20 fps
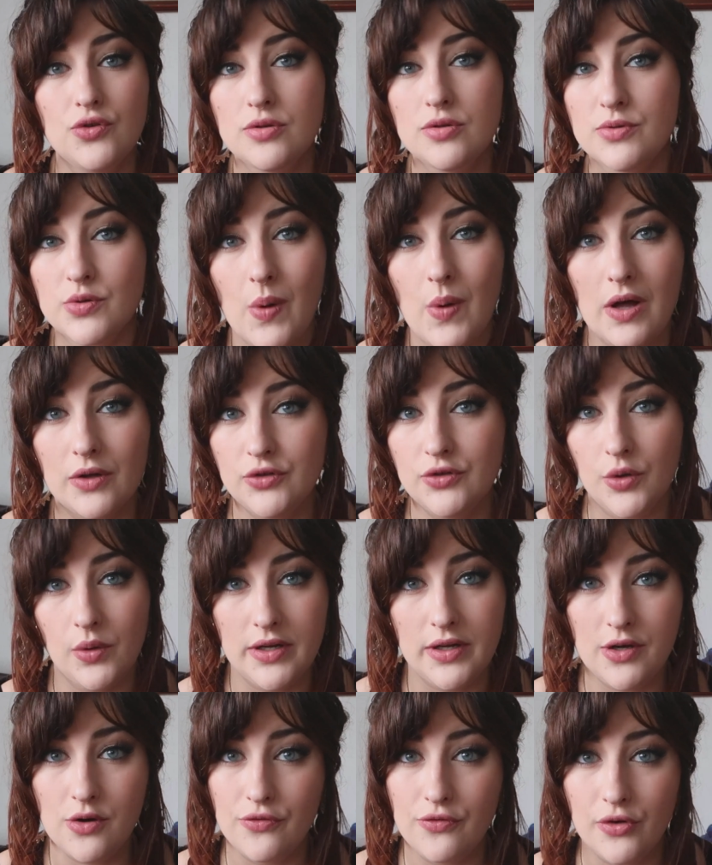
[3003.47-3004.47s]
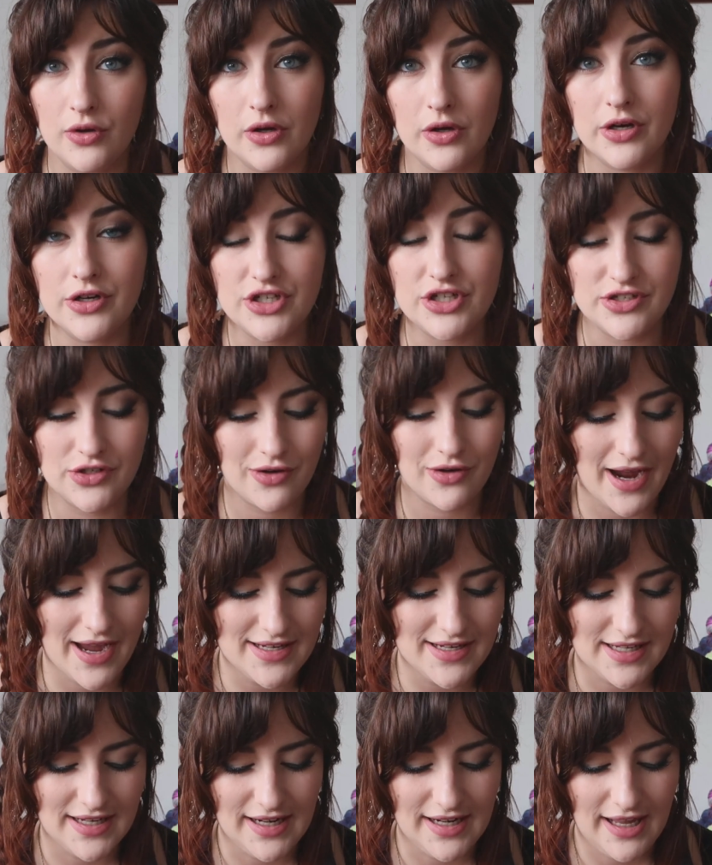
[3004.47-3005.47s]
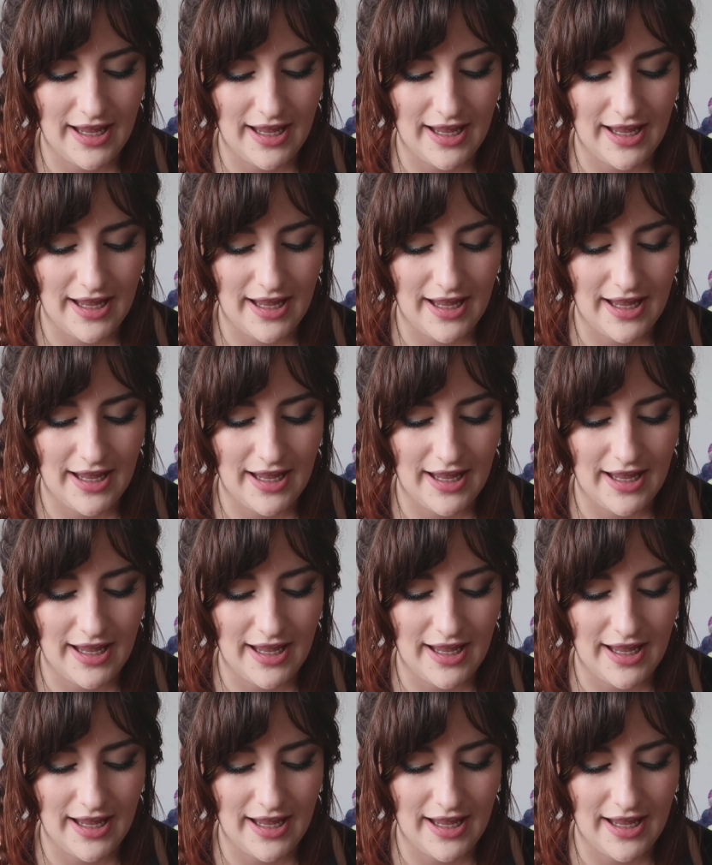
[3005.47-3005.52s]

YouTube as well, totally go follow her, she's great.